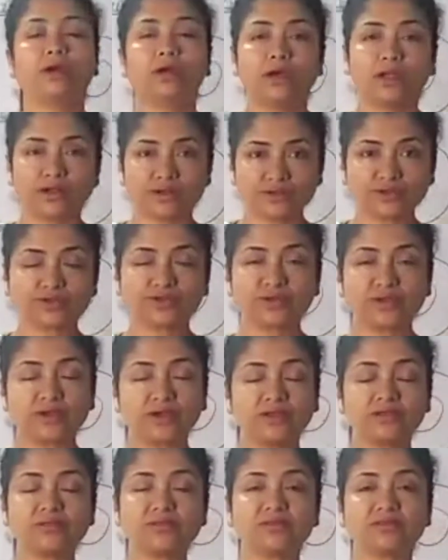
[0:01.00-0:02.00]
Hello
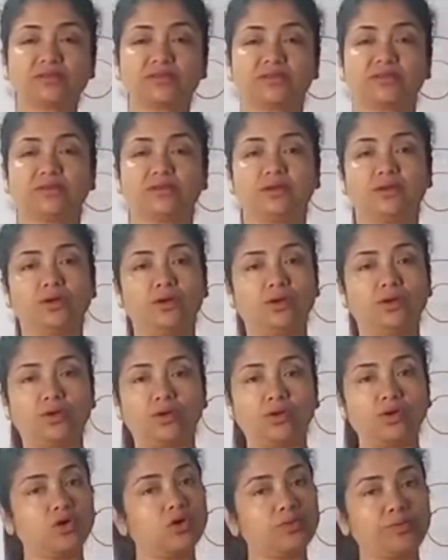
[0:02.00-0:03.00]
students,
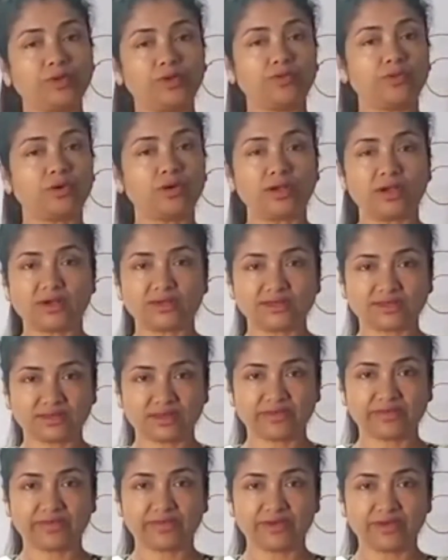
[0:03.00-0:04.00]
hope you all are
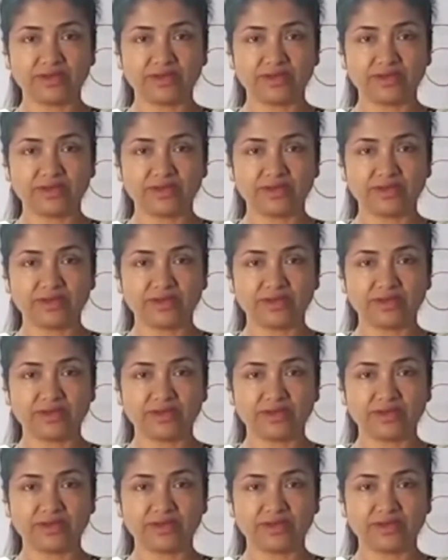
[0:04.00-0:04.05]
safe.